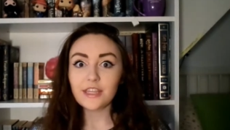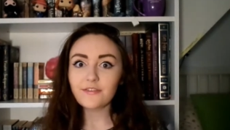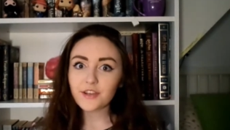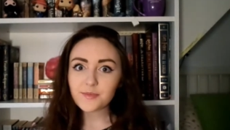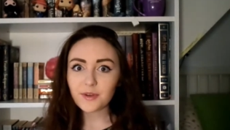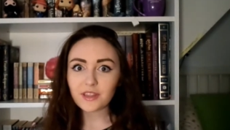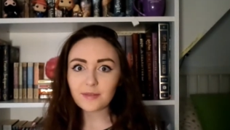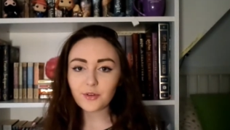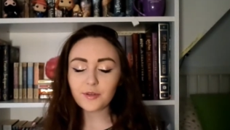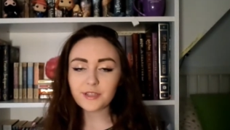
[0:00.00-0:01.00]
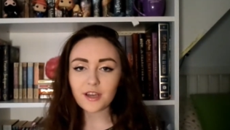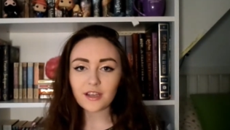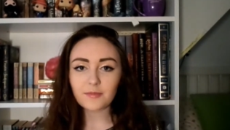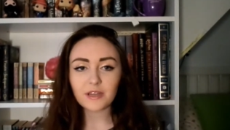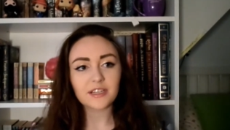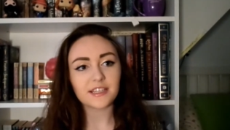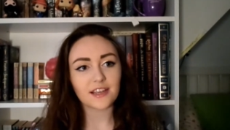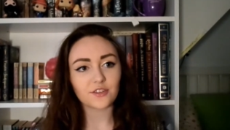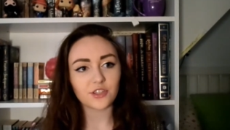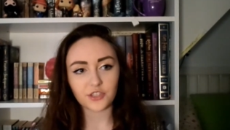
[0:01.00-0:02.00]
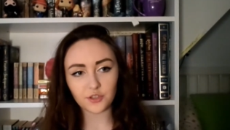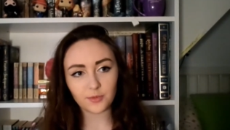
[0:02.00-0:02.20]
The first book that I'm going to be talking about is actually 2